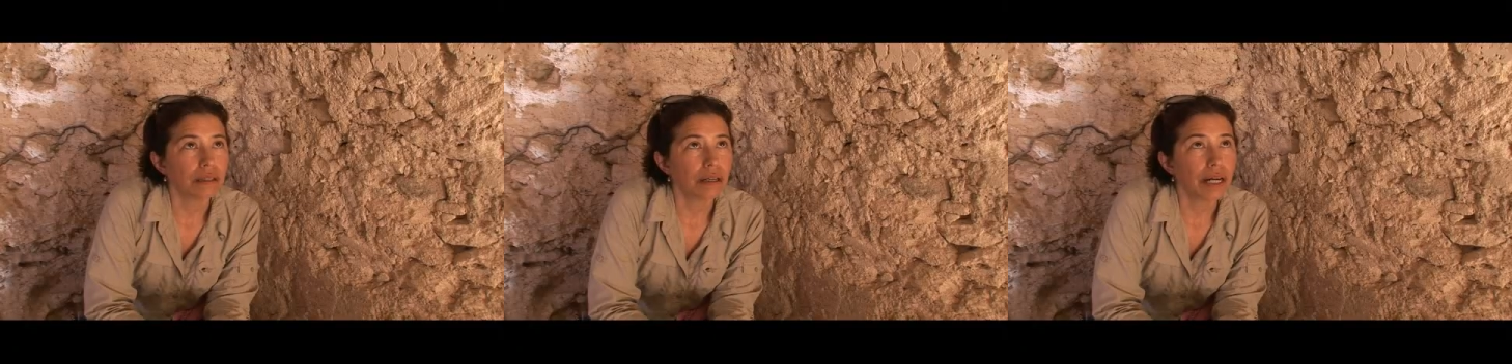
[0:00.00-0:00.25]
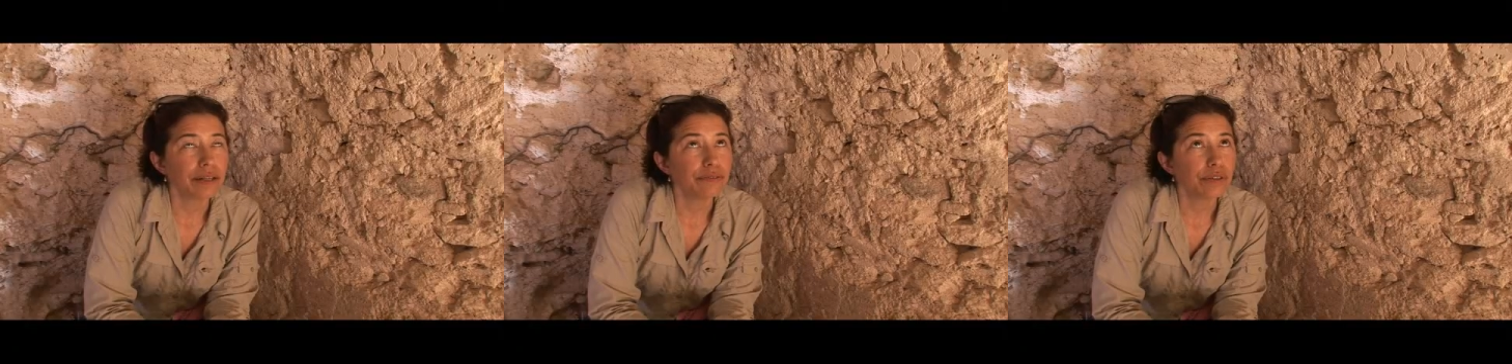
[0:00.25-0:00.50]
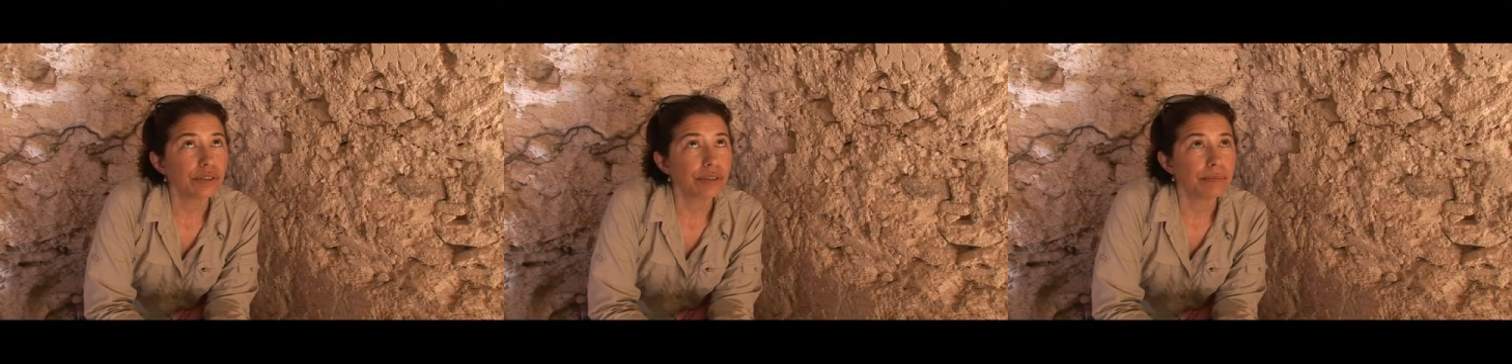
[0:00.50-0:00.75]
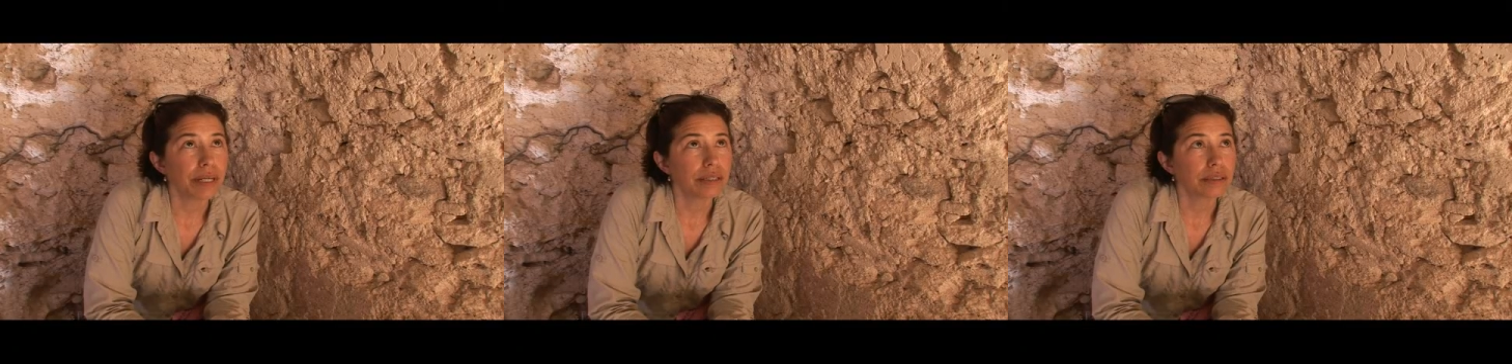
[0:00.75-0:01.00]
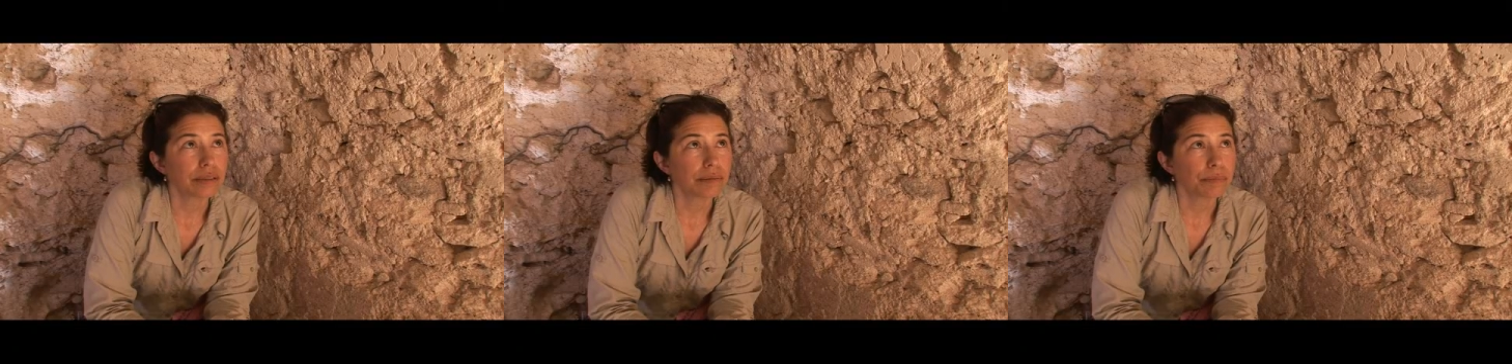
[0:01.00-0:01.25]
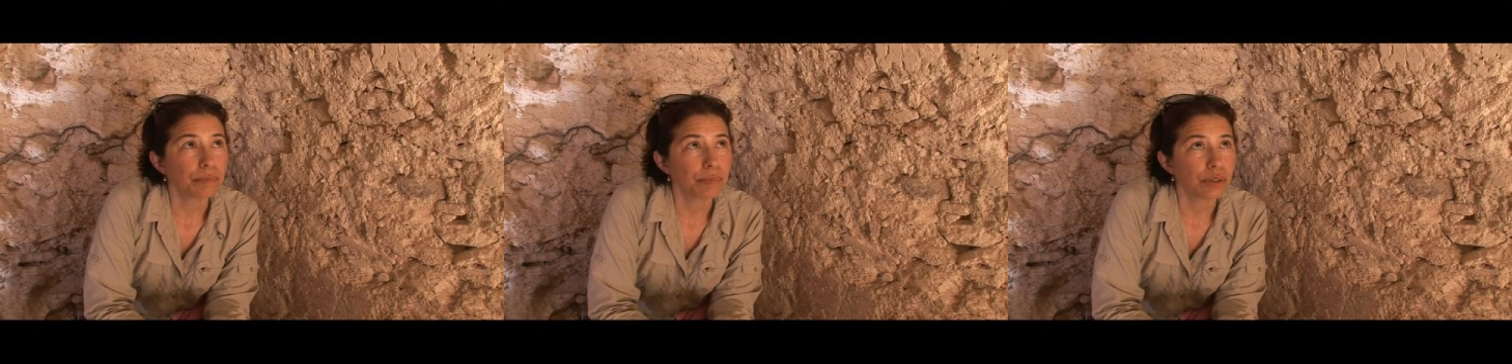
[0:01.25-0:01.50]
I first met
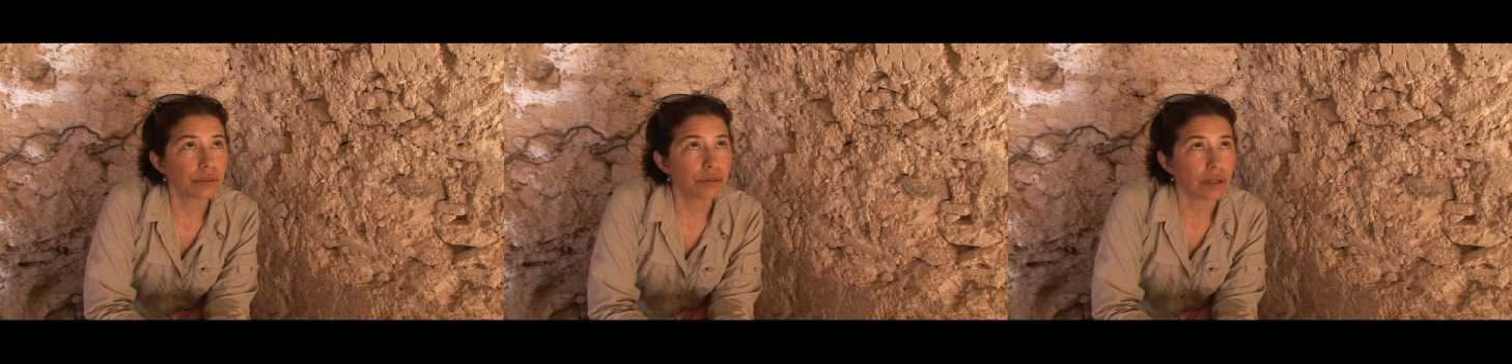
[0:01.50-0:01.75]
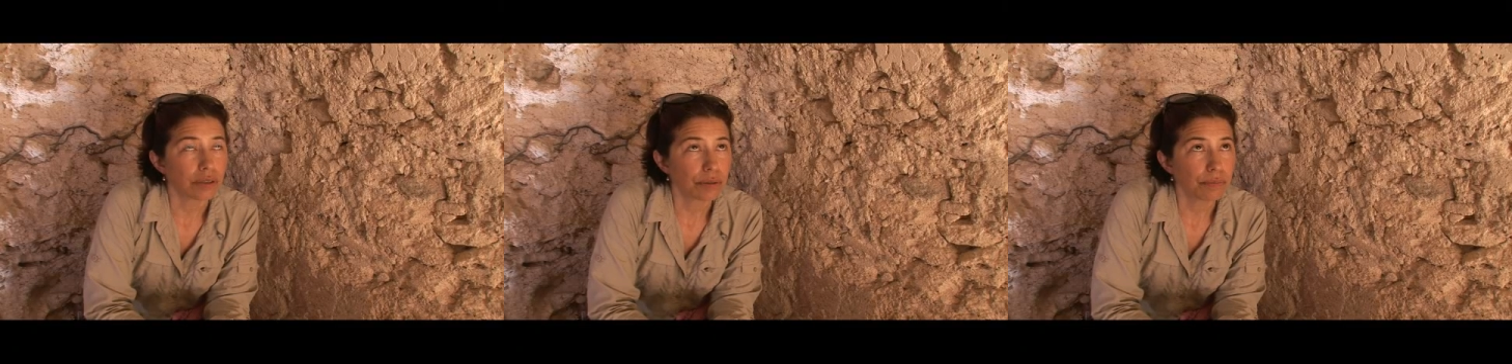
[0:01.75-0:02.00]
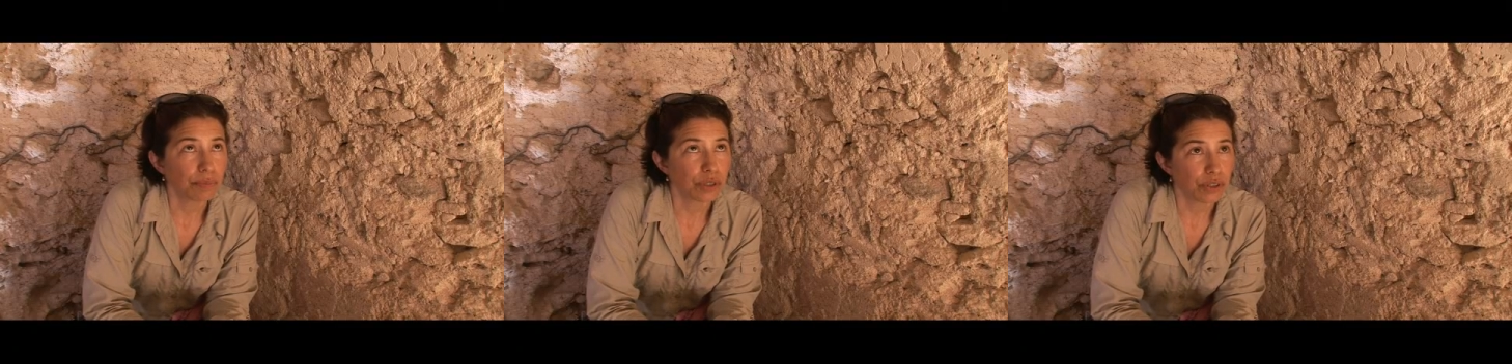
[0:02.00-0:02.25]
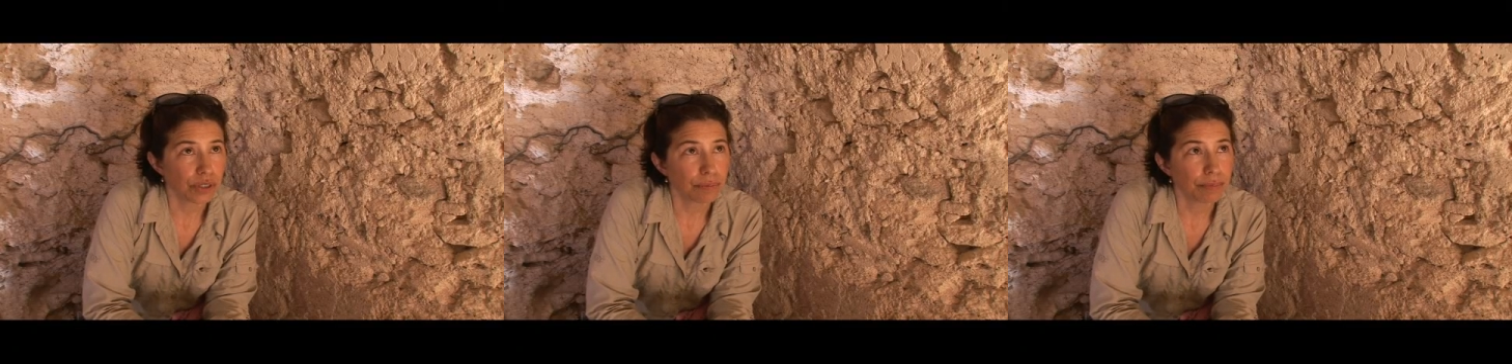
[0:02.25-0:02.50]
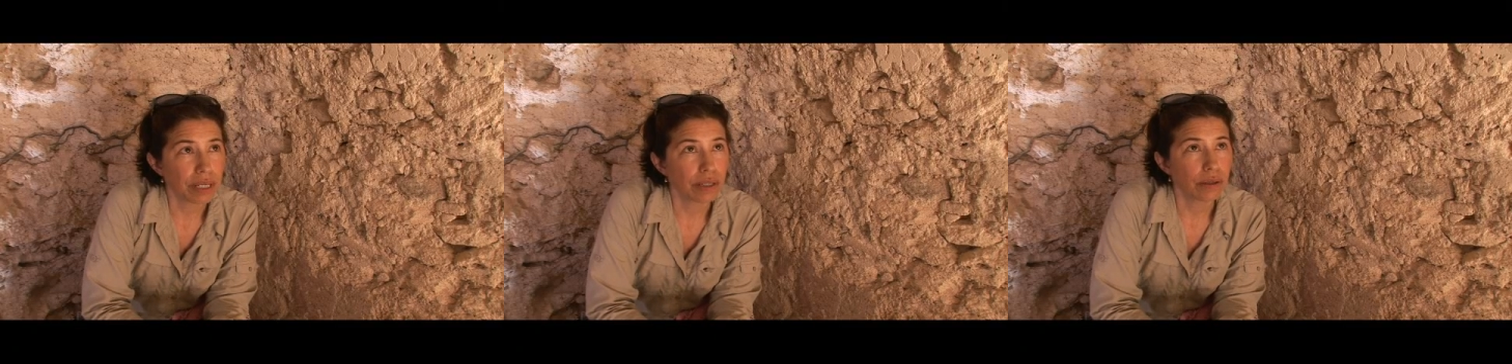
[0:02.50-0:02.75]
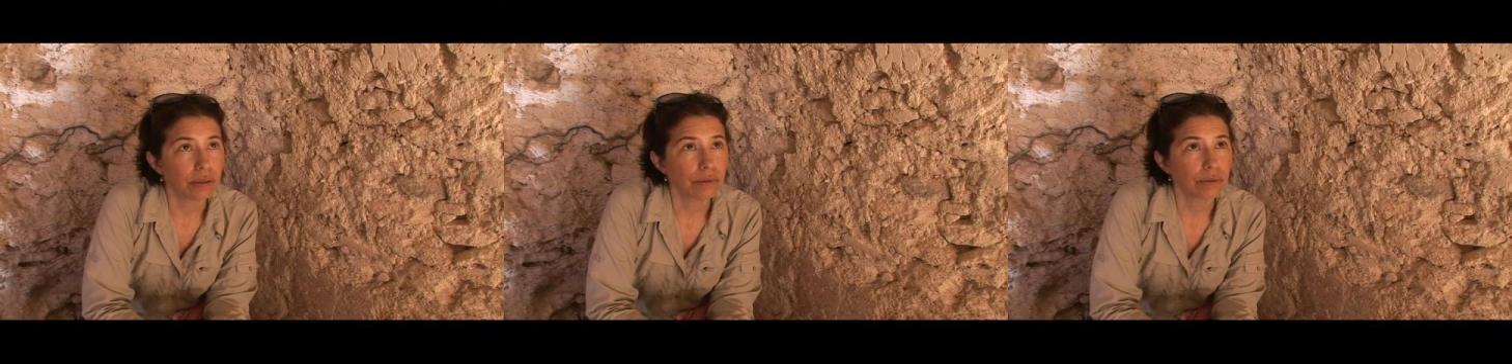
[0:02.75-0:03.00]
Doctor Patricia
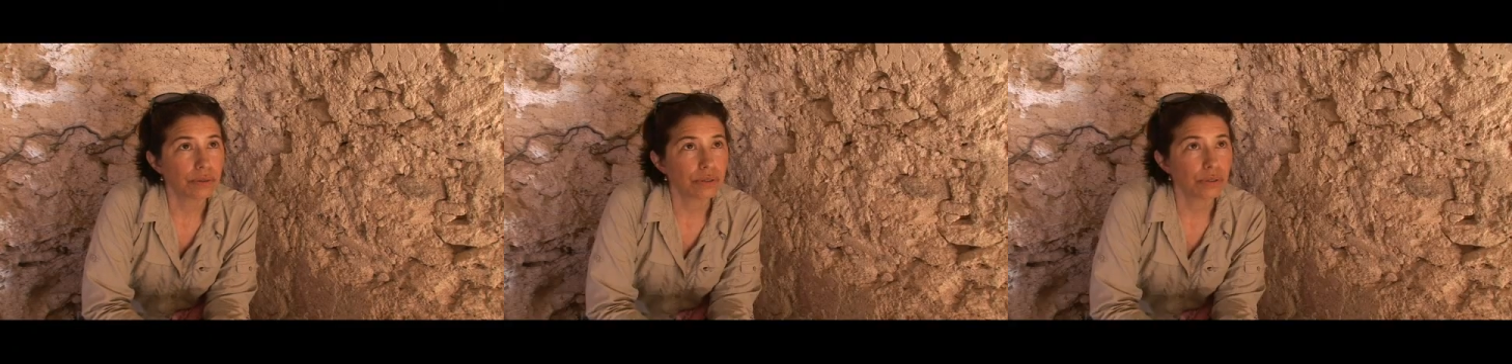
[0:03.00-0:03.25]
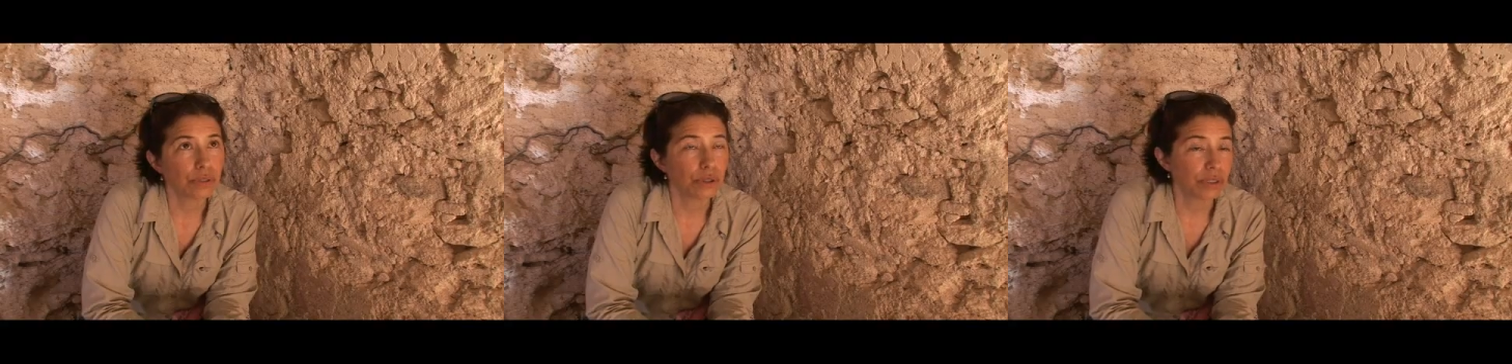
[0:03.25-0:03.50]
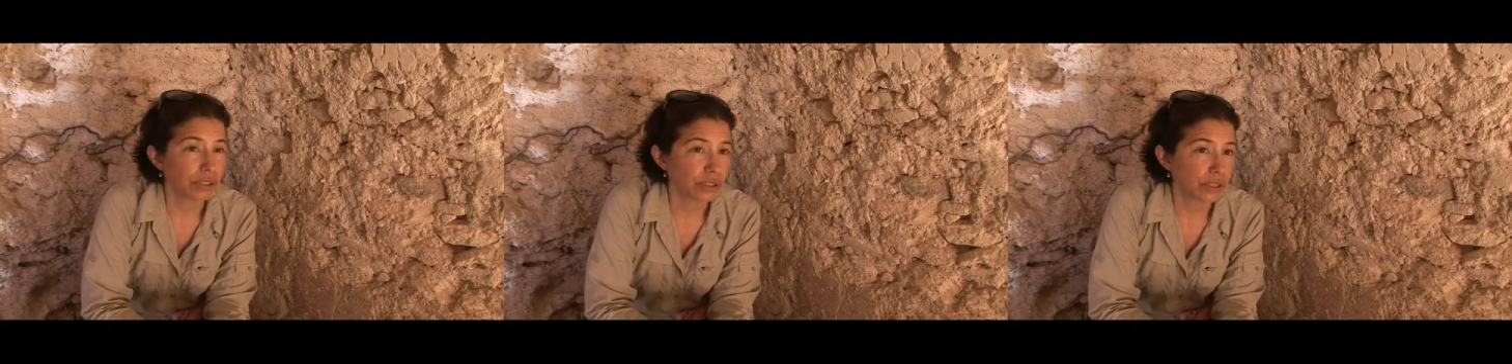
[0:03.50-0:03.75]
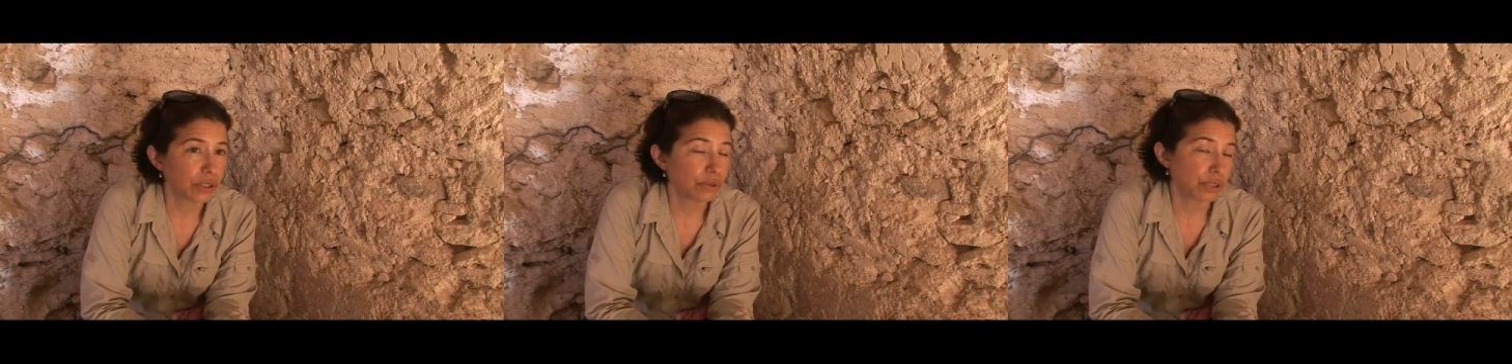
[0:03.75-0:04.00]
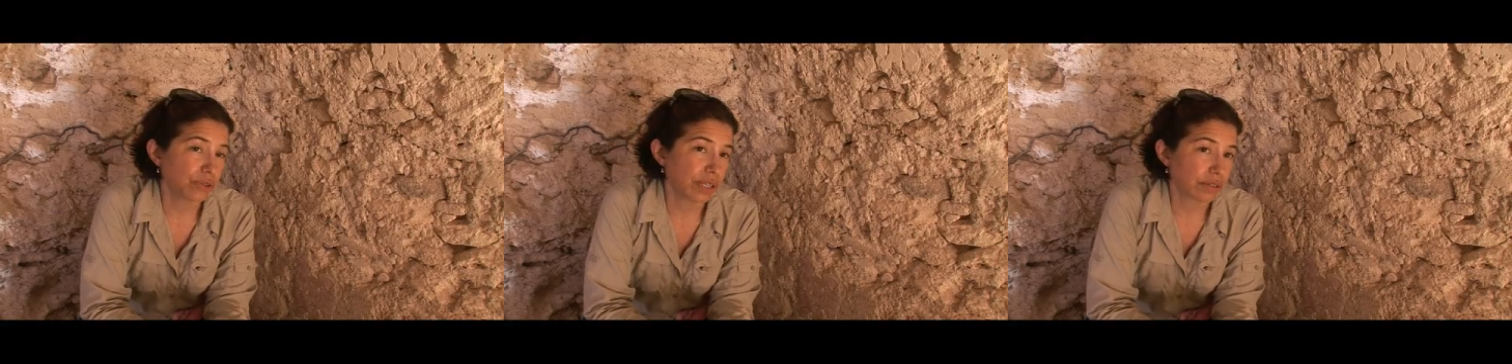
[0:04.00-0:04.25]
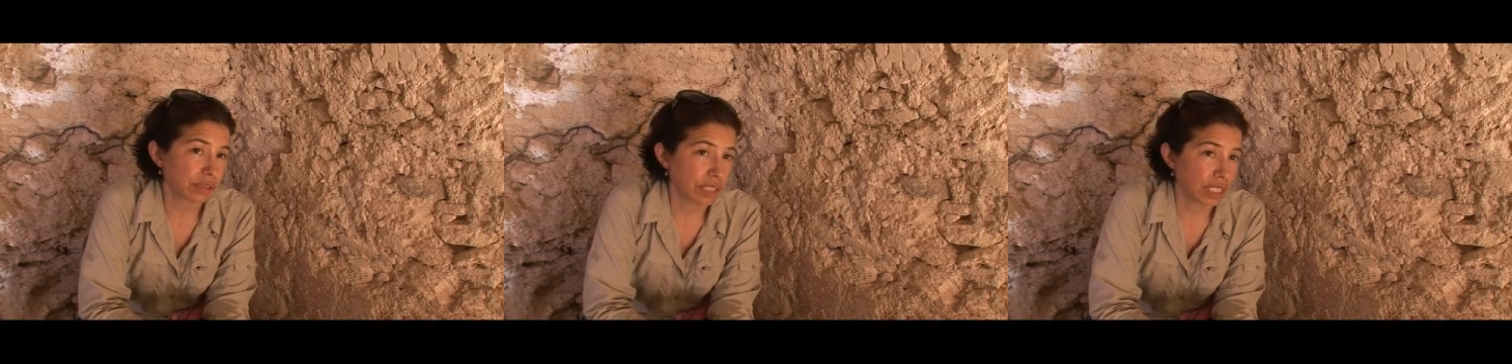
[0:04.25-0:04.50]
Beddows two years ago, two
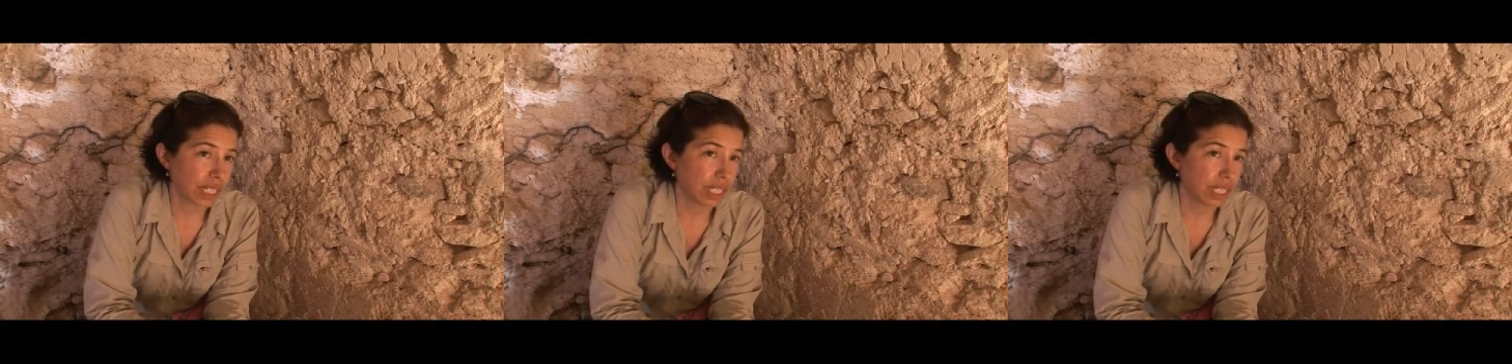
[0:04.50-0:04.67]
thousand